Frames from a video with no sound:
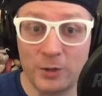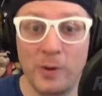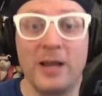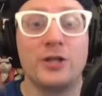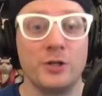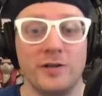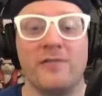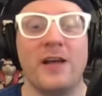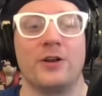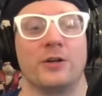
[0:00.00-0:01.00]
week to
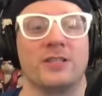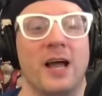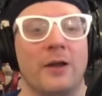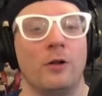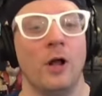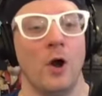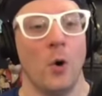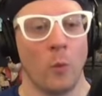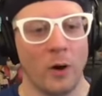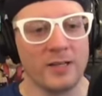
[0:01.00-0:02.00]
defend her title
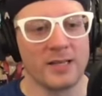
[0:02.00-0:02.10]
once